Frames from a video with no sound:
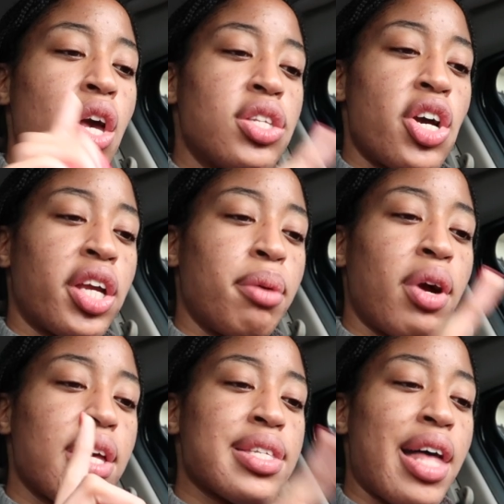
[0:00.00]
Turkey
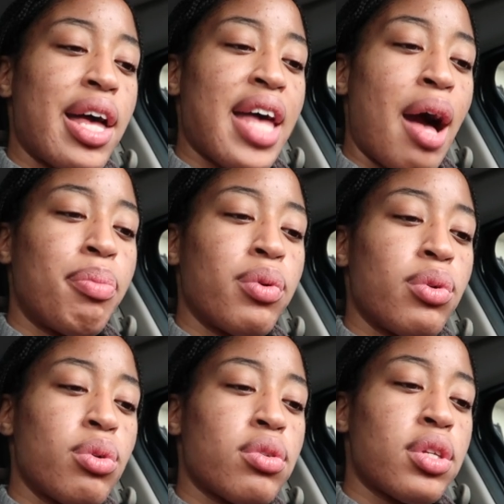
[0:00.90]
breast, sliced
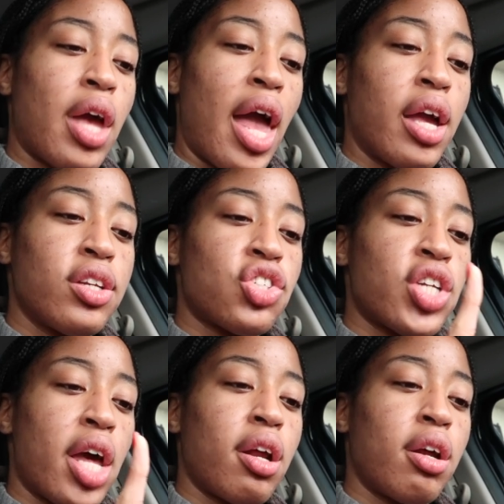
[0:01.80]
apples, aged
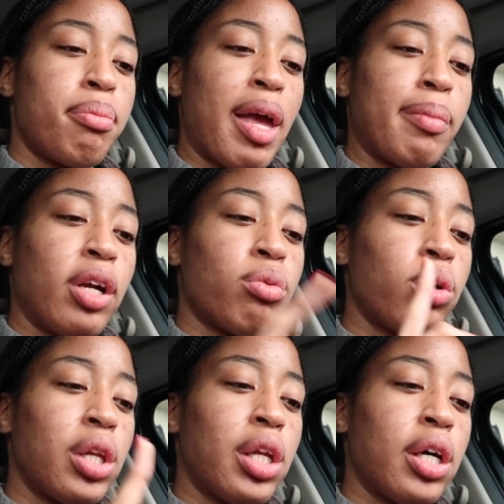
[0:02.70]
cheddar, baby
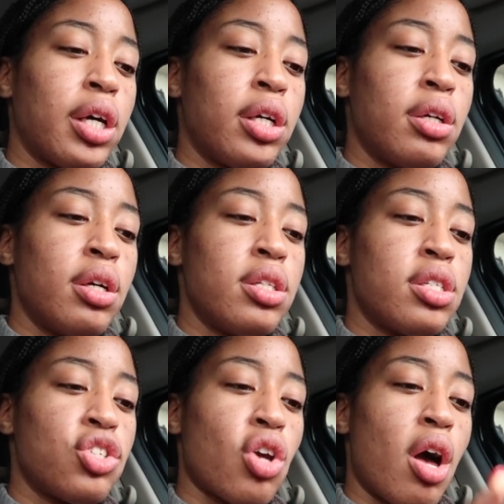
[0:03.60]
arugula,
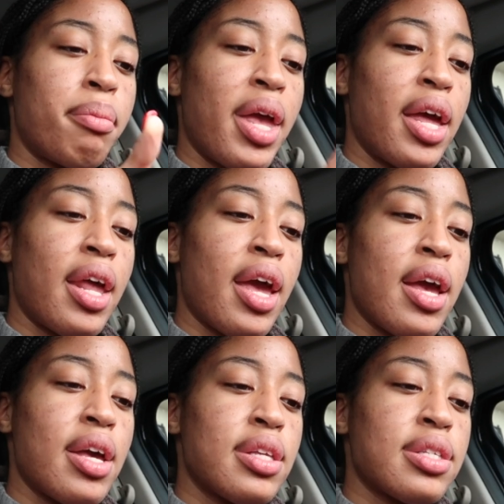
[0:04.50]
Dijon
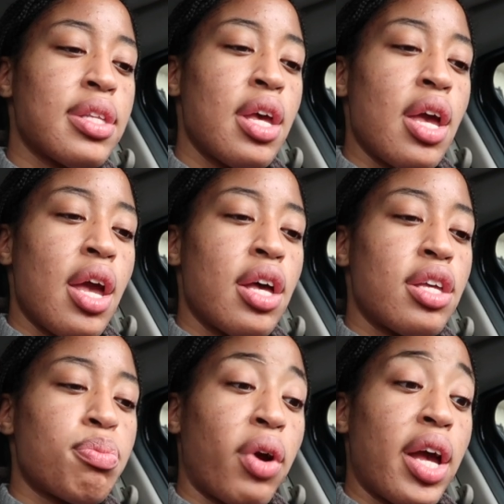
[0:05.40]
mayonnaise,
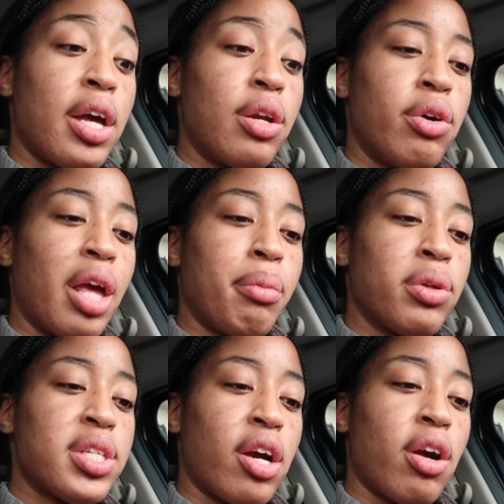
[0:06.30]
spread on a
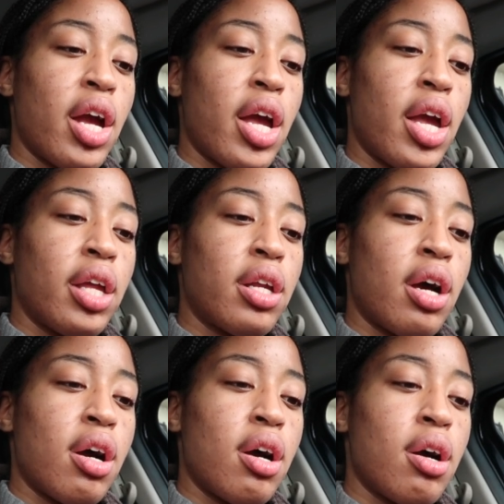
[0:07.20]
multi-grain
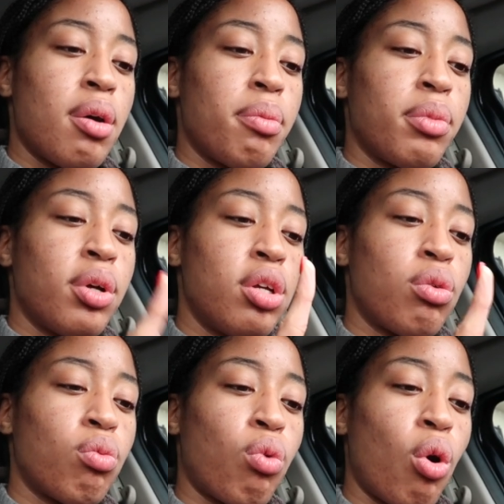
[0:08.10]

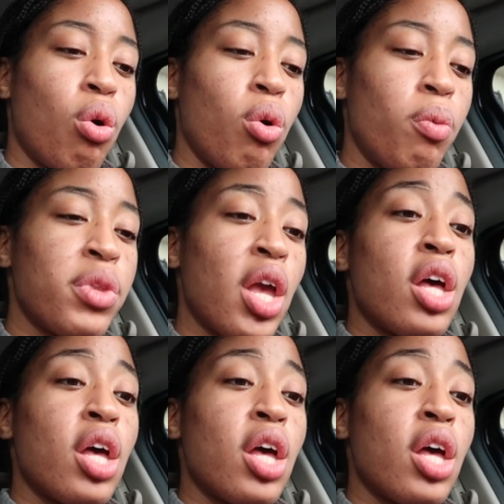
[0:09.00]
roll.